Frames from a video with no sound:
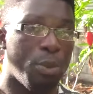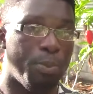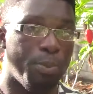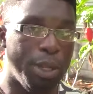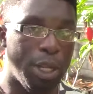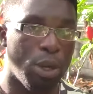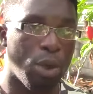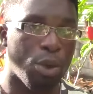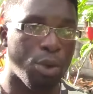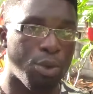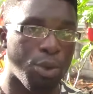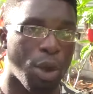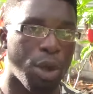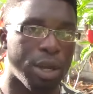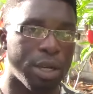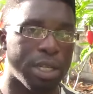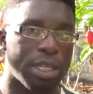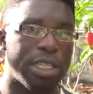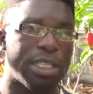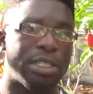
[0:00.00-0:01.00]
below
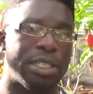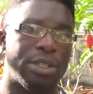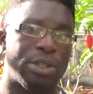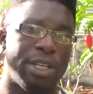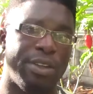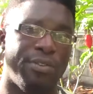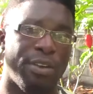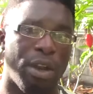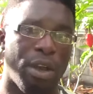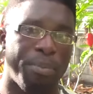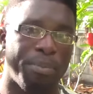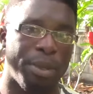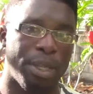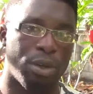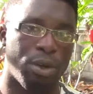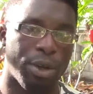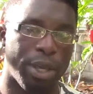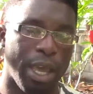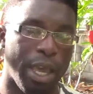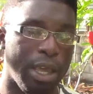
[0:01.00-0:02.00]
ground is
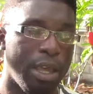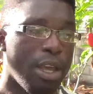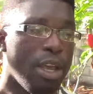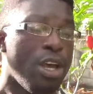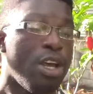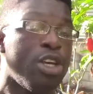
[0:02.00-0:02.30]
developing, okay?